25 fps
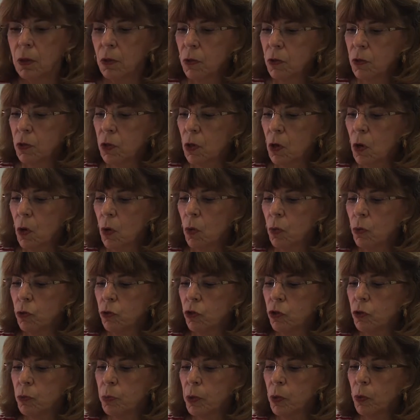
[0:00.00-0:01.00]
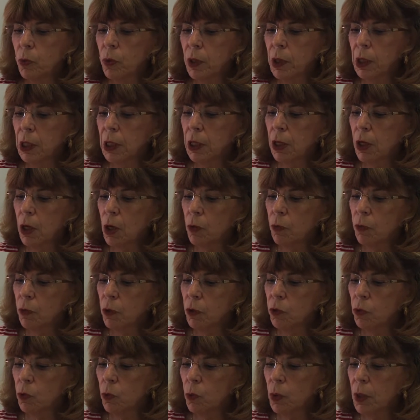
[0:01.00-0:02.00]
So just be really
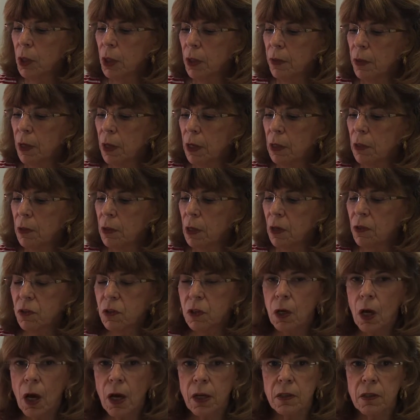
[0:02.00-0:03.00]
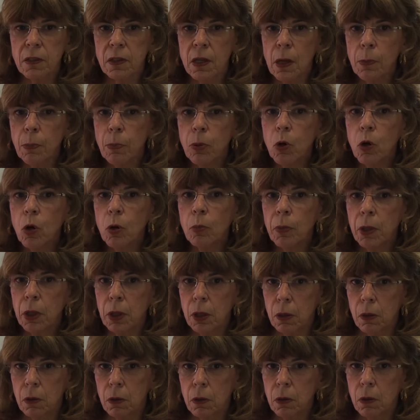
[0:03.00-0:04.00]
careful to read that it does not say
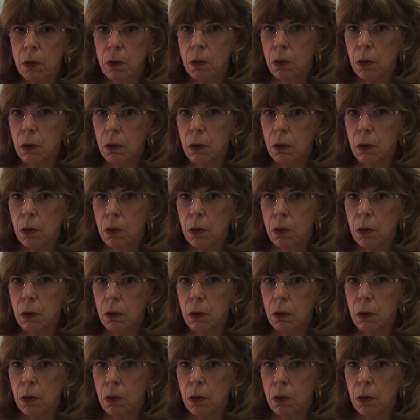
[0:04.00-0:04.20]
permanent.